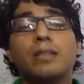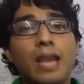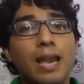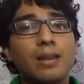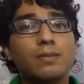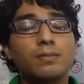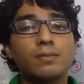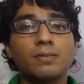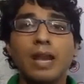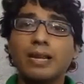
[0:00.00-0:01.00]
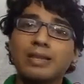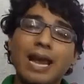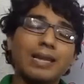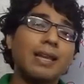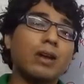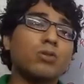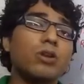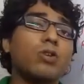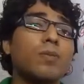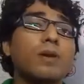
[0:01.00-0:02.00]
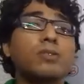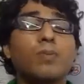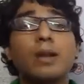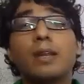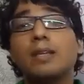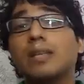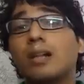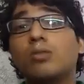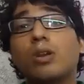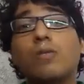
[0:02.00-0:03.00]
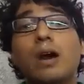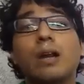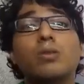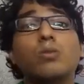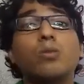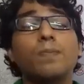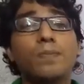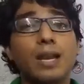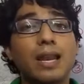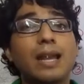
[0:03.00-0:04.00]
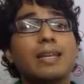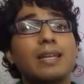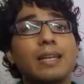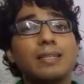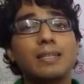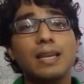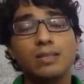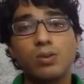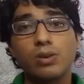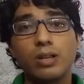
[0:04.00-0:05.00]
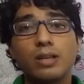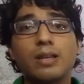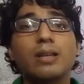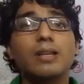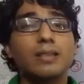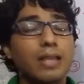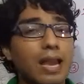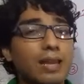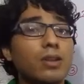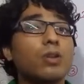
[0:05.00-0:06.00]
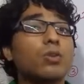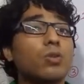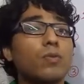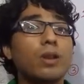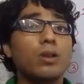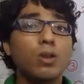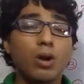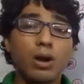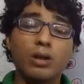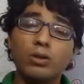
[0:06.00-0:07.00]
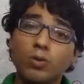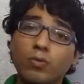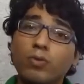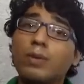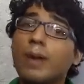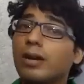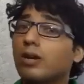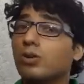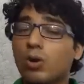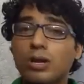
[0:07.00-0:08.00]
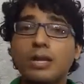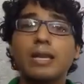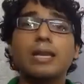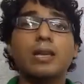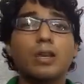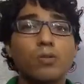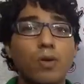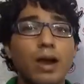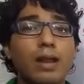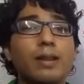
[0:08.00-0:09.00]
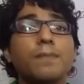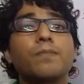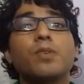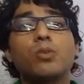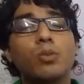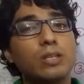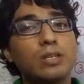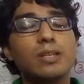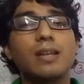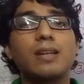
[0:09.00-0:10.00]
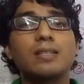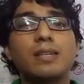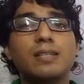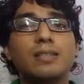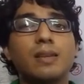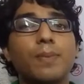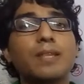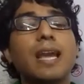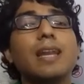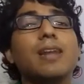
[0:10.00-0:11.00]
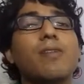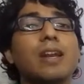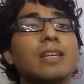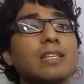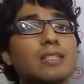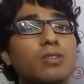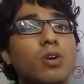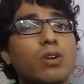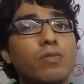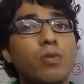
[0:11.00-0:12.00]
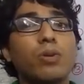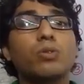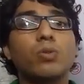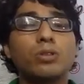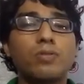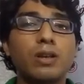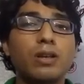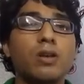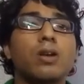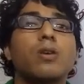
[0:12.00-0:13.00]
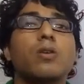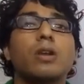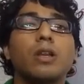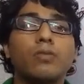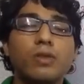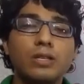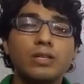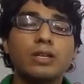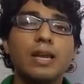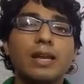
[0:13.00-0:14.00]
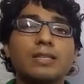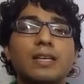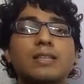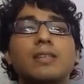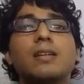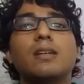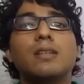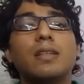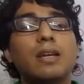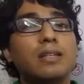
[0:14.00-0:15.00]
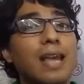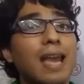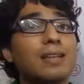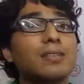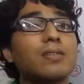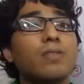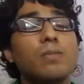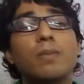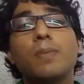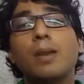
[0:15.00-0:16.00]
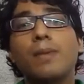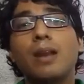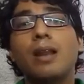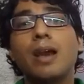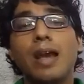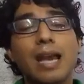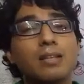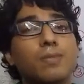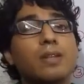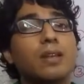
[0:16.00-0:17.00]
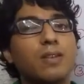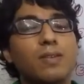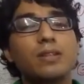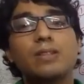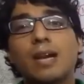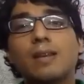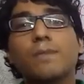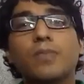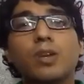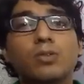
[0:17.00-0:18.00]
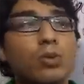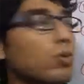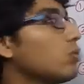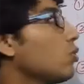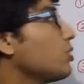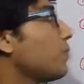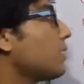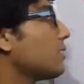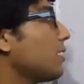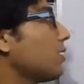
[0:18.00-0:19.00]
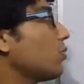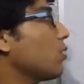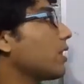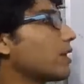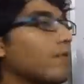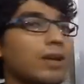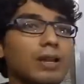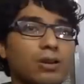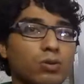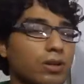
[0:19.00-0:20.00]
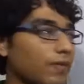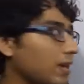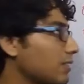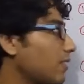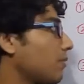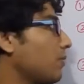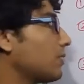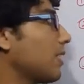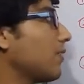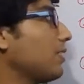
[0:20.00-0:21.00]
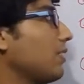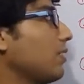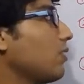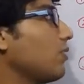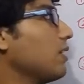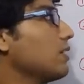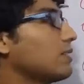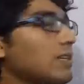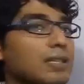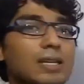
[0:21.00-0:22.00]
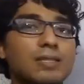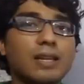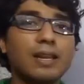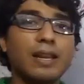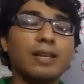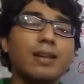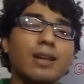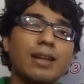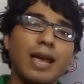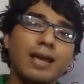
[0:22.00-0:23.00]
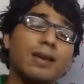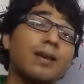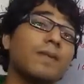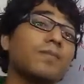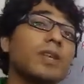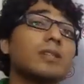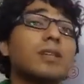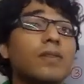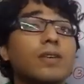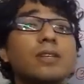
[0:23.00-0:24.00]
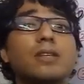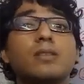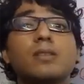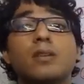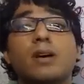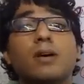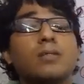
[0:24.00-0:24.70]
then and that electronic commerce operator is also required to collect TCS on it, then you will mandatorily require to register under GST. But that required is not for those one in which cases the tax will be payable as per the reverse charge. So those person who are covered in notification number 17 of CGST rate, like the service